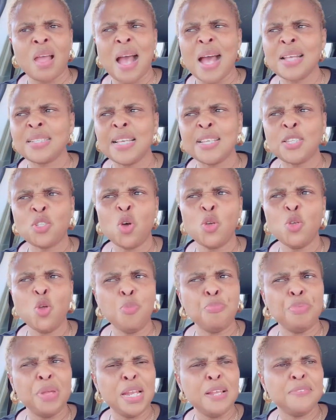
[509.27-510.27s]
I say, so
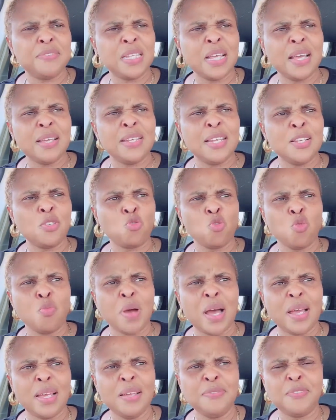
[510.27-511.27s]
you believe, say, this
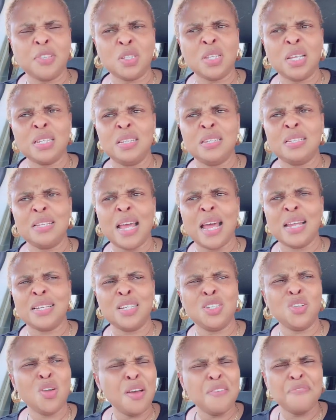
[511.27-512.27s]
woman, if to say she there,
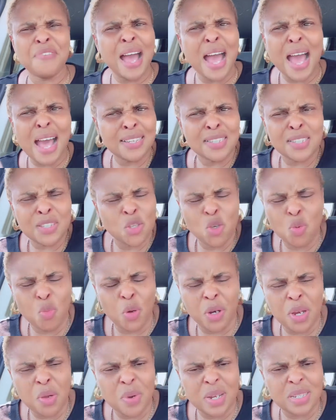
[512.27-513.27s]
she don't ever ask you
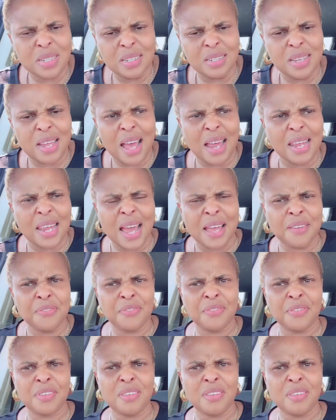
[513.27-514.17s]
money when she there alive.